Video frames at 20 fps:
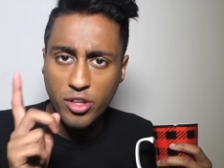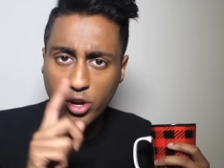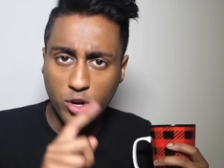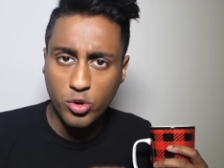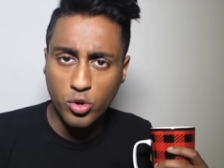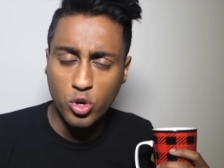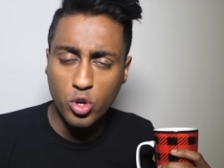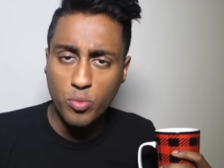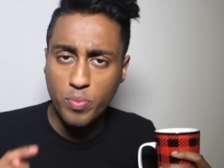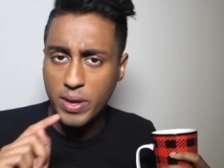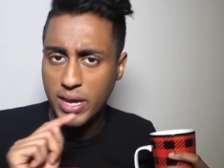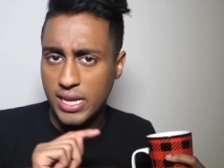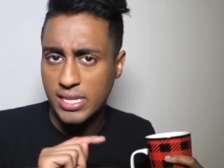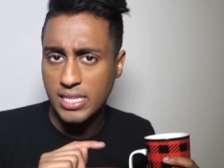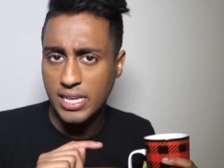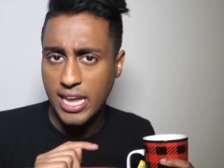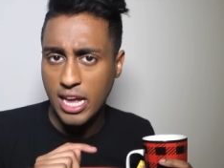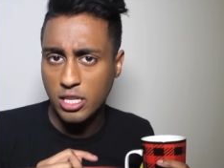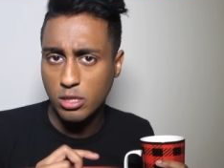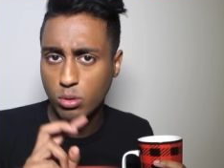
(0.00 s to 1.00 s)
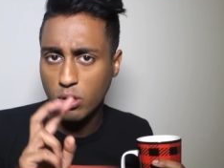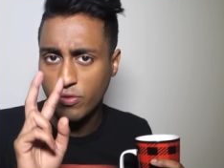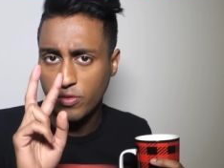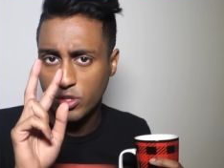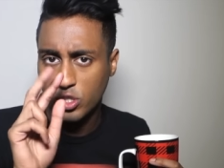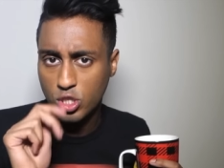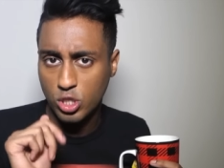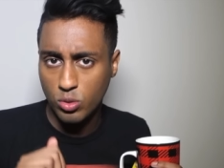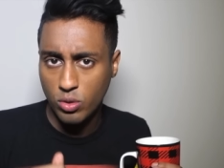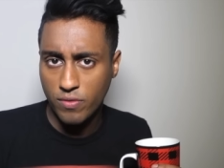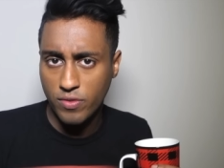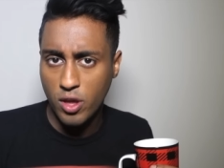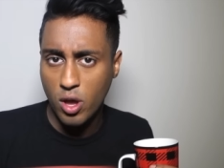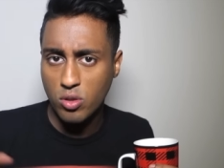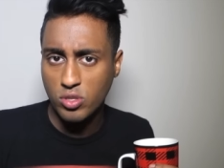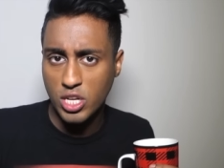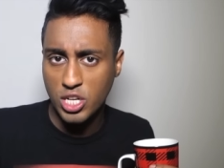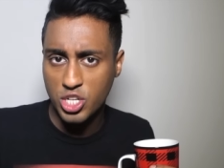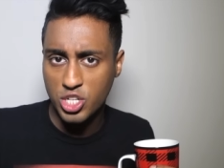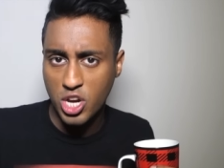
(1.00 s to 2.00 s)
The group is accountable for two of
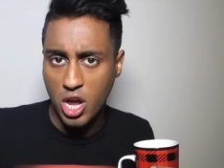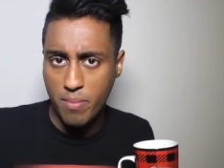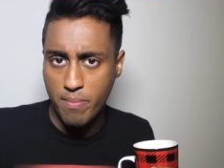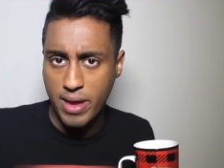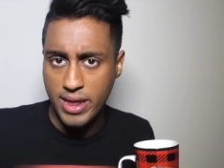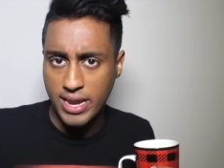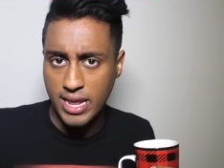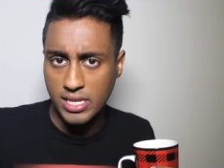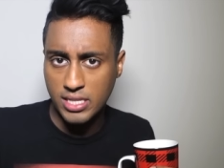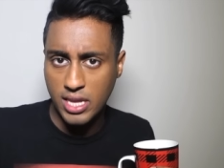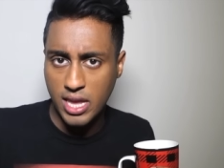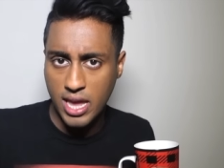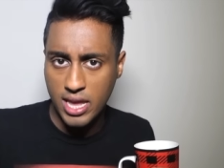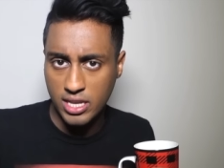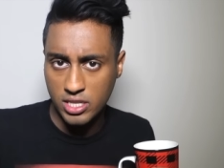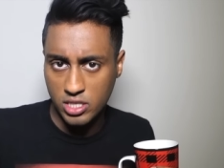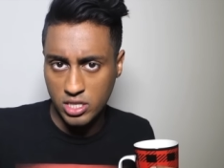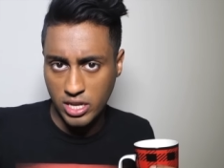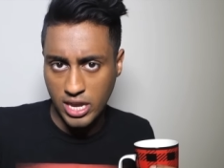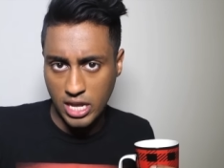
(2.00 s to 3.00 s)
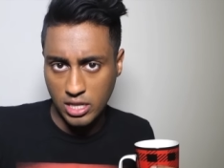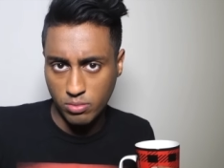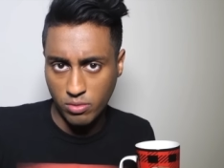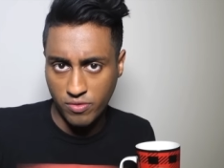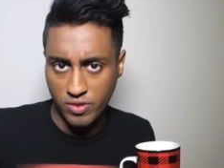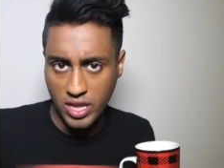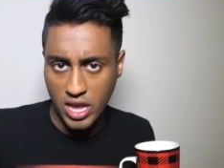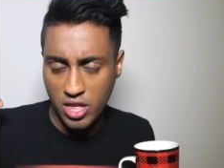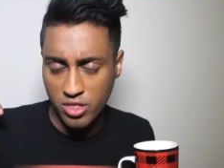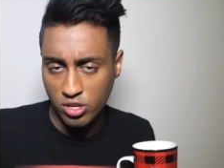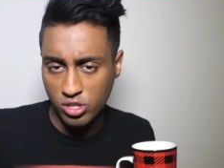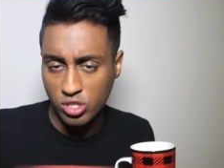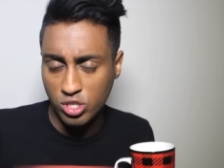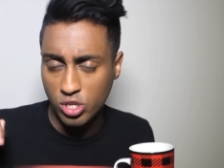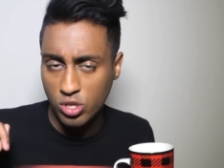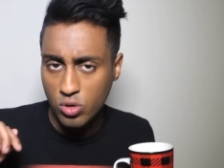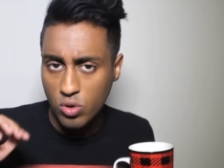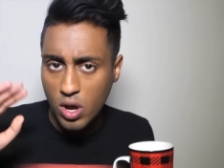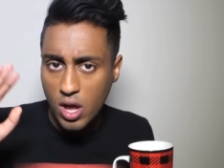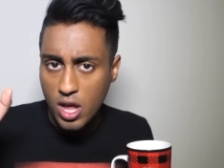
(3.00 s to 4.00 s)
those, and Shawn Mendes is accountable for the other
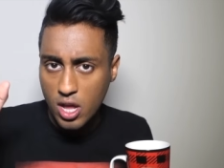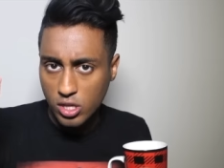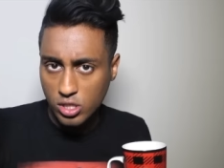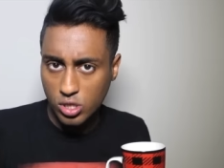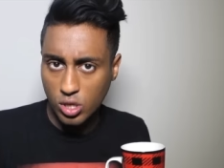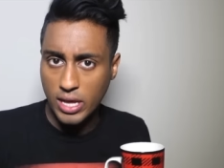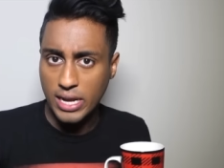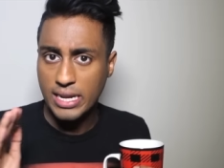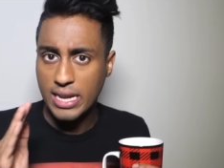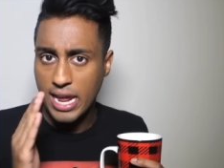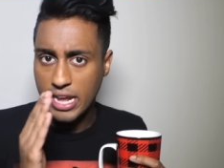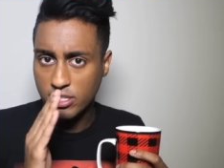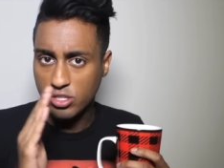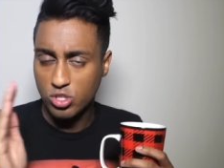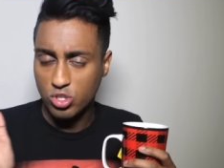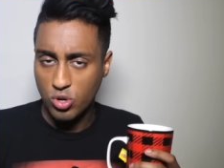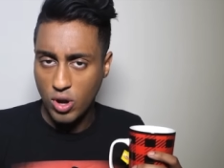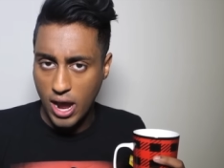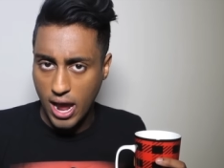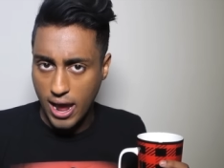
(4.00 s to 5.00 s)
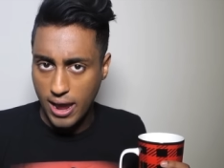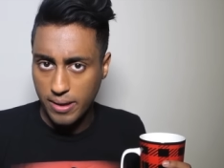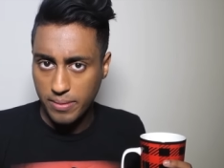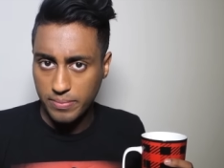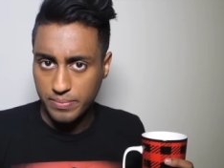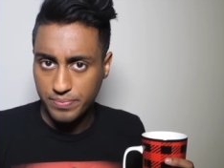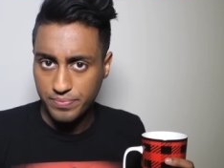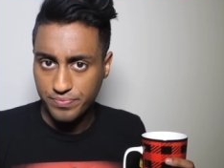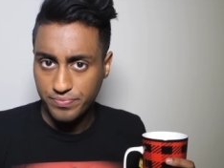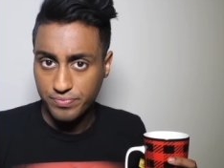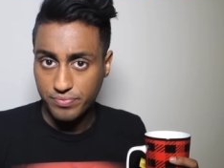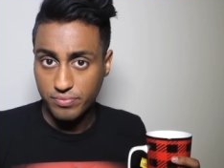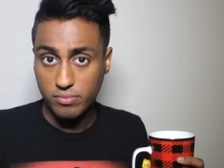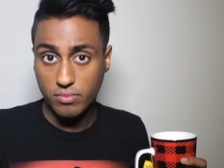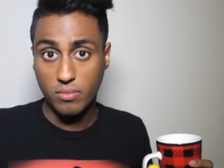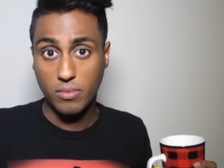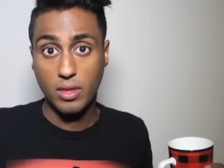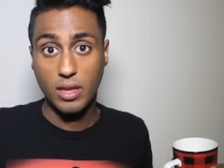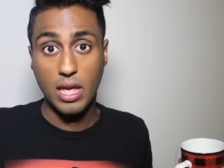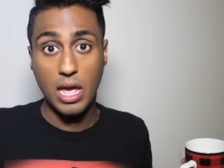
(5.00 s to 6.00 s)
two. So, like, nice try.
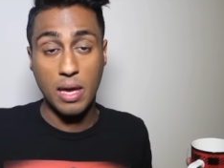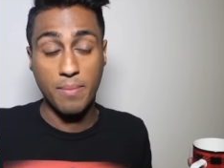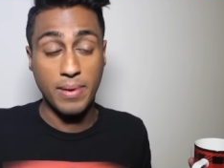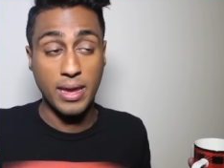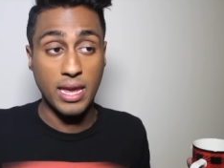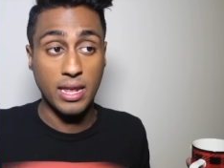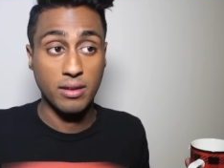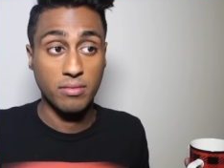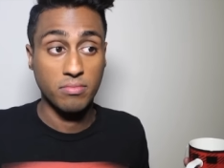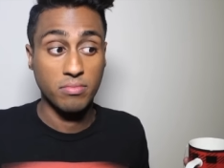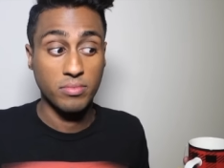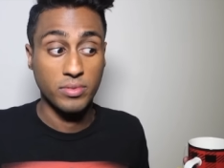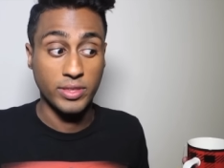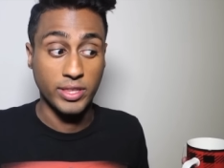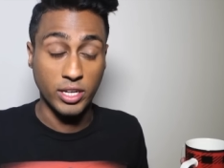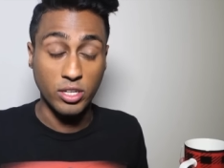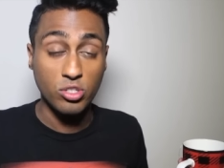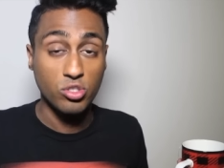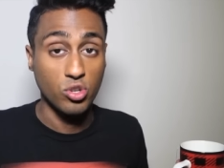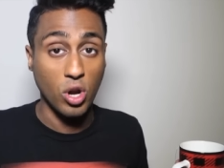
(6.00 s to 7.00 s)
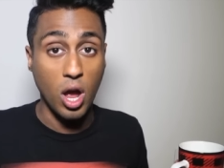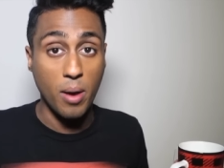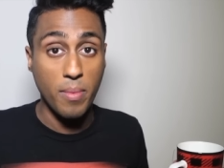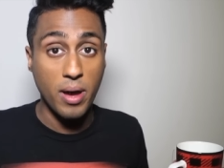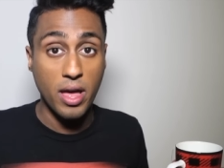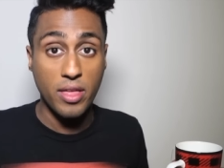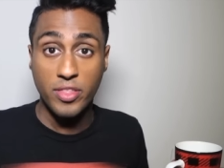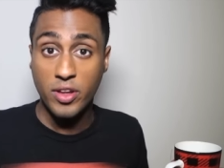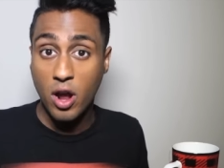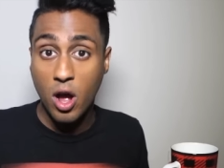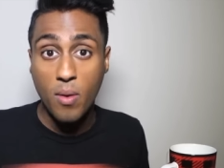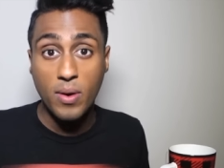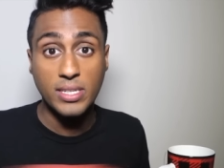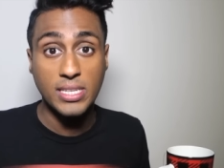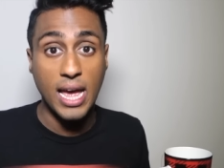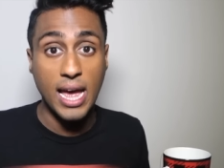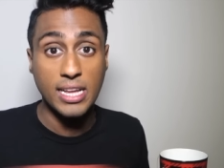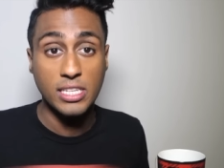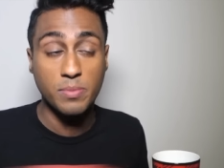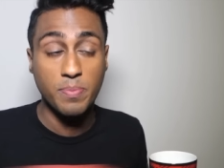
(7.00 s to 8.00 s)
I mean, there's drama. There
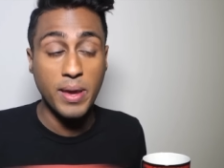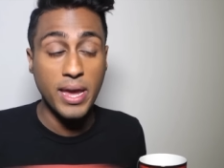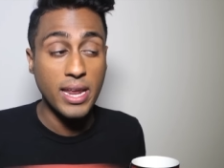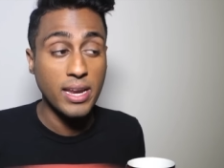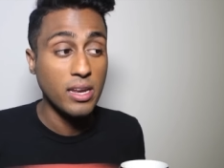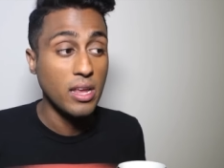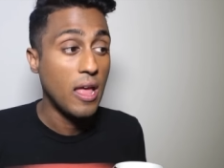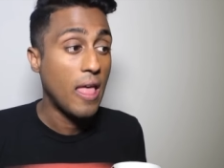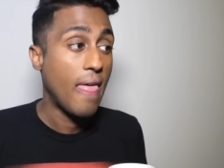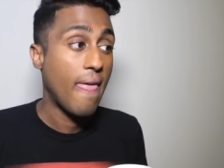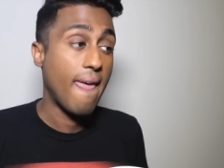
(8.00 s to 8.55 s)
always has been.